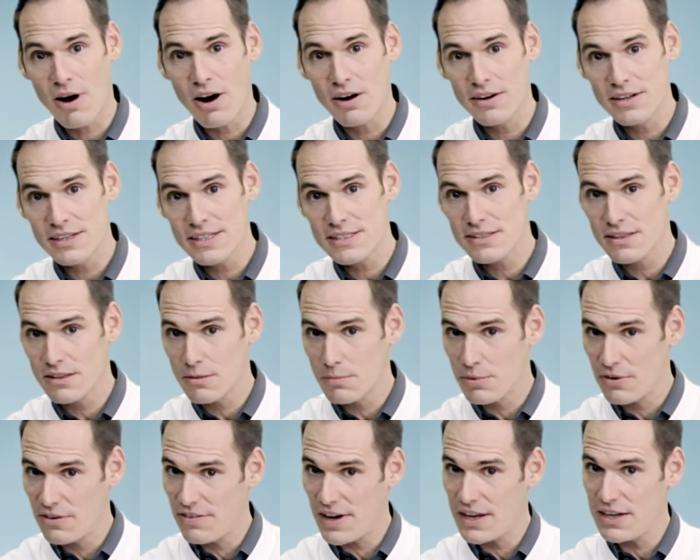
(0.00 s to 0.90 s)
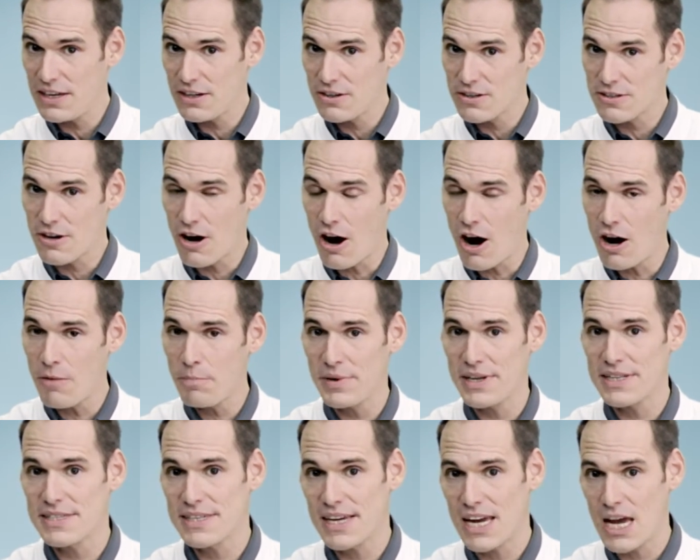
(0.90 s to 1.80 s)
part is the Preventicus
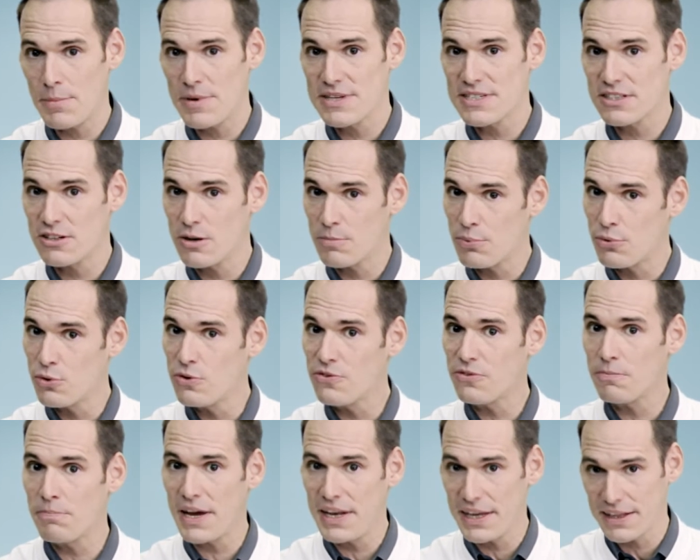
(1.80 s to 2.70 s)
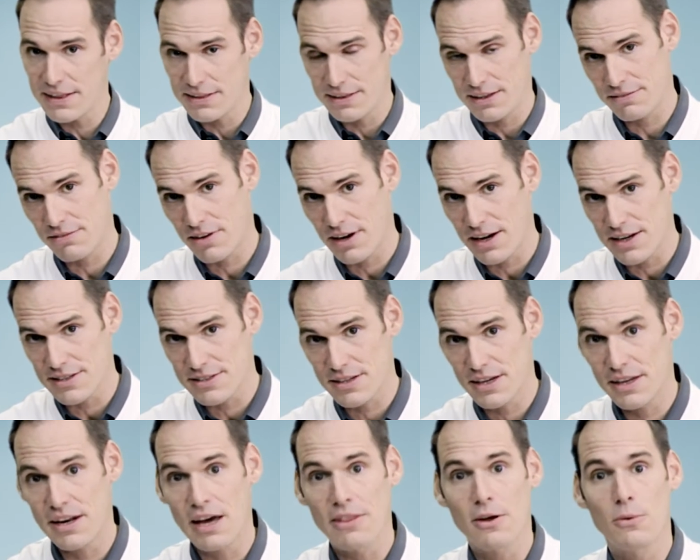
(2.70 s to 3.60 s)
Heartbeats app is an approved medical device,
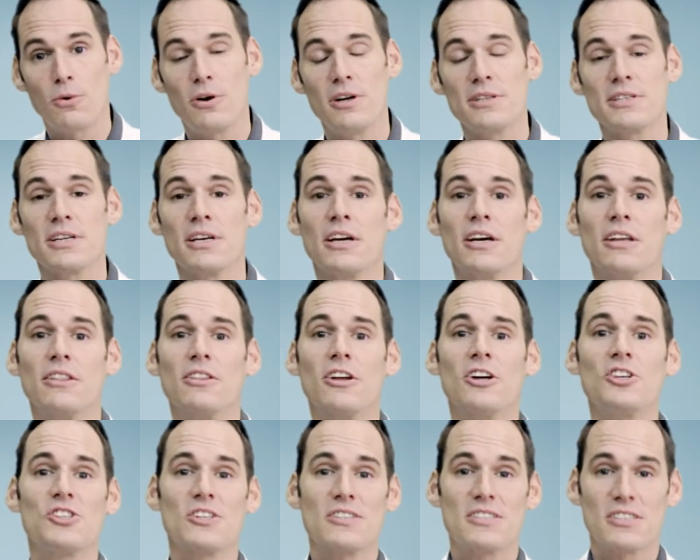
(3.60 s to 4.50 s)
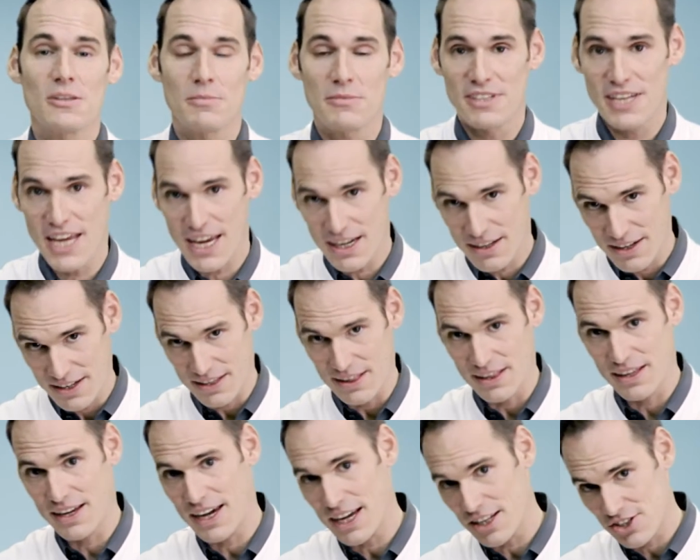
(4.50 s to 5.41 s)
in other words, not just some
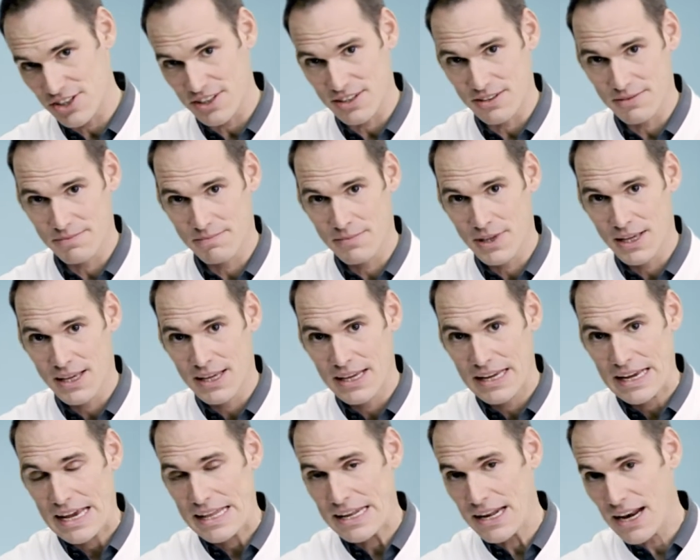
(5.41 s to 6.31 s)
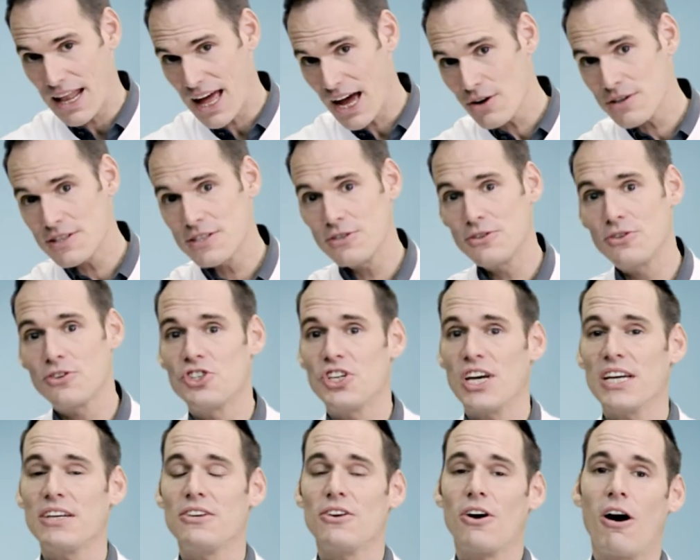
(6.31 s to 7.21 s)
technical gadget. It allows you to
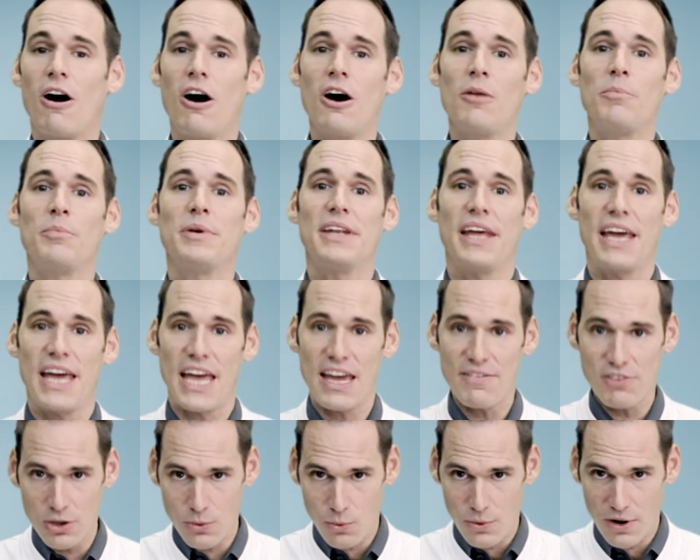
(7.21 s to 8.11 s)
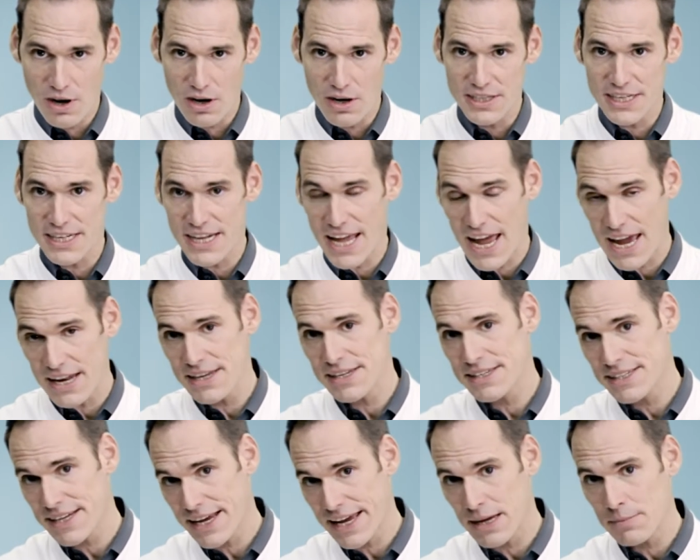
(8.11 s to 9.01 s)
check your heartbeat everywhere and at any
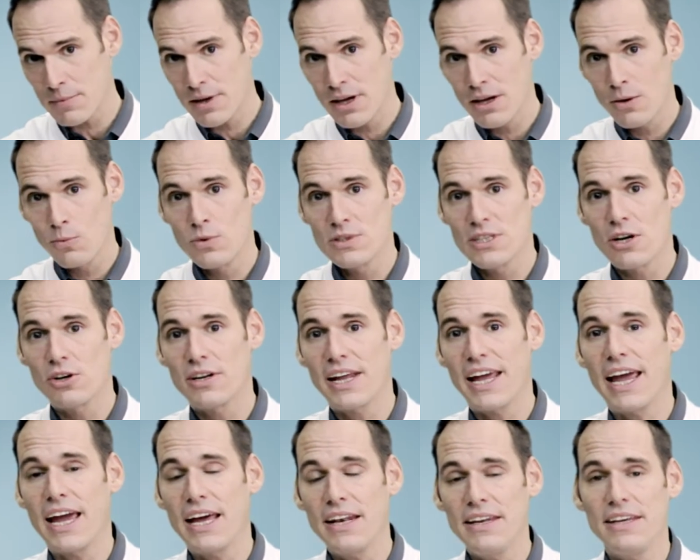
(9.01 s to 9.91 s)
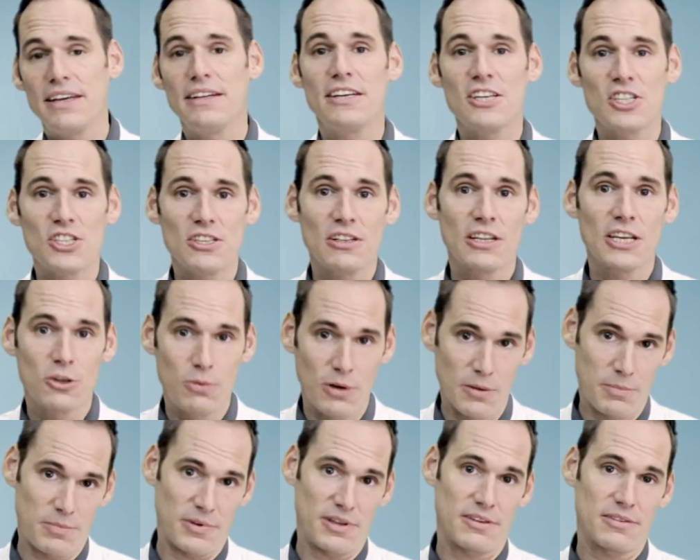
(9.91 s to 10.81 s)
time without any additional
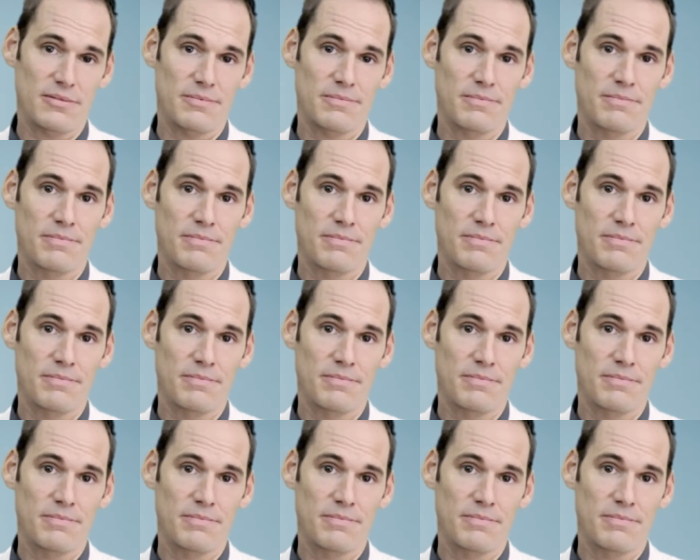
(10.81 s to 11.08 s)
equipment.